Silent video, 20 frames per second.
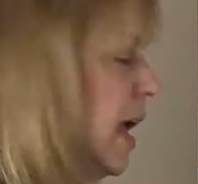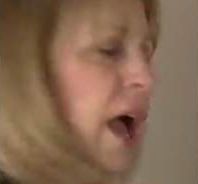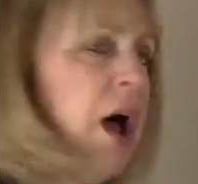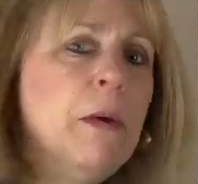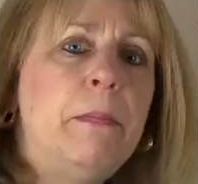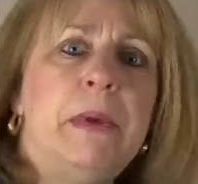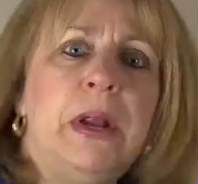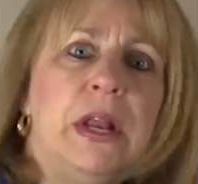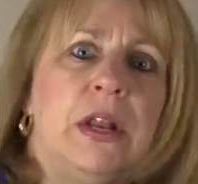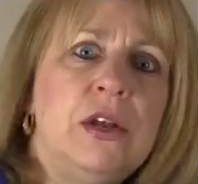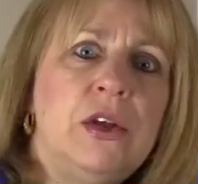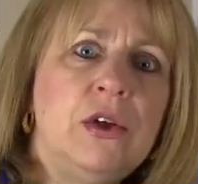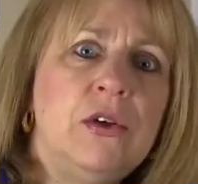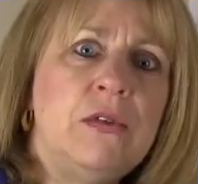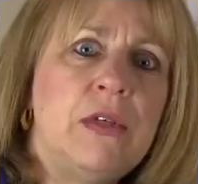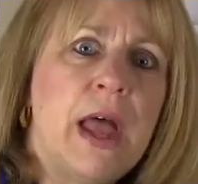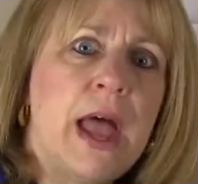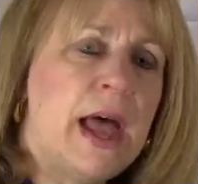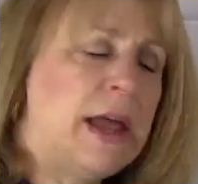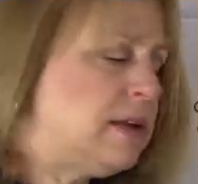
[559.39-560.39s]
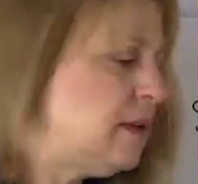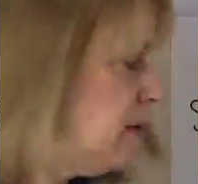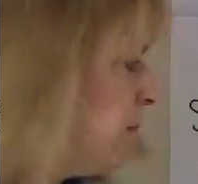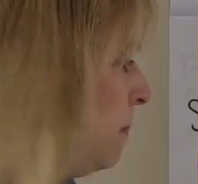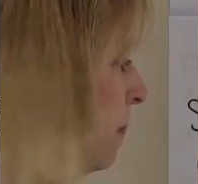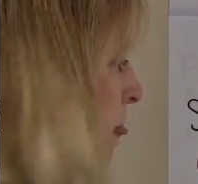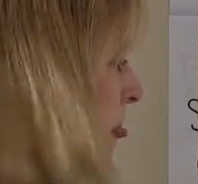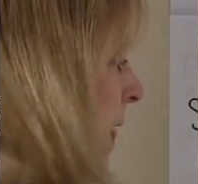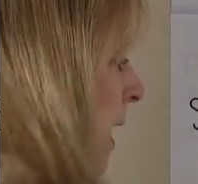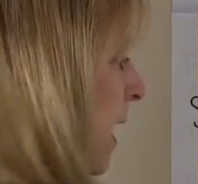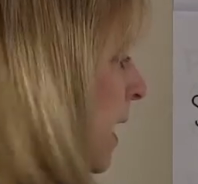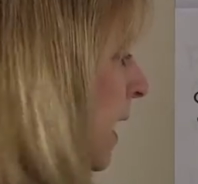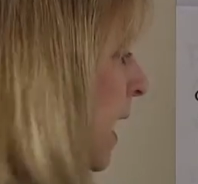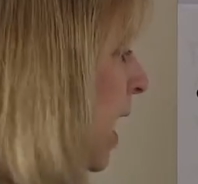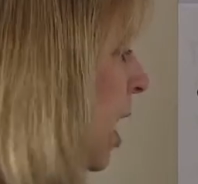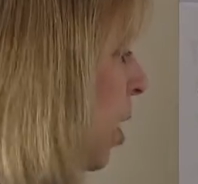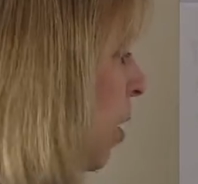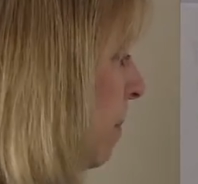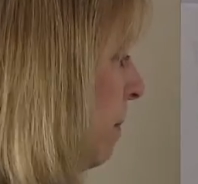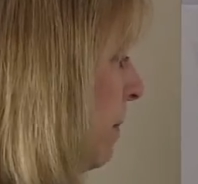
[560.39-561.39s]
help me to do that and
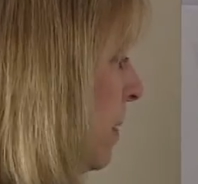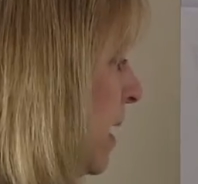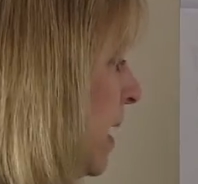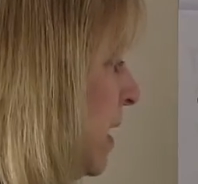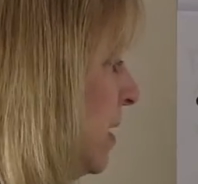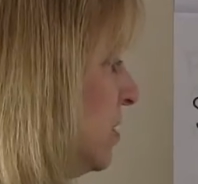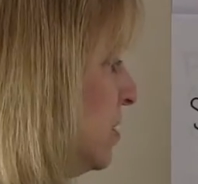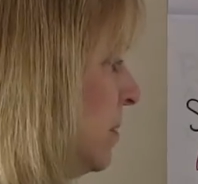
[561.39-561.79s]
help me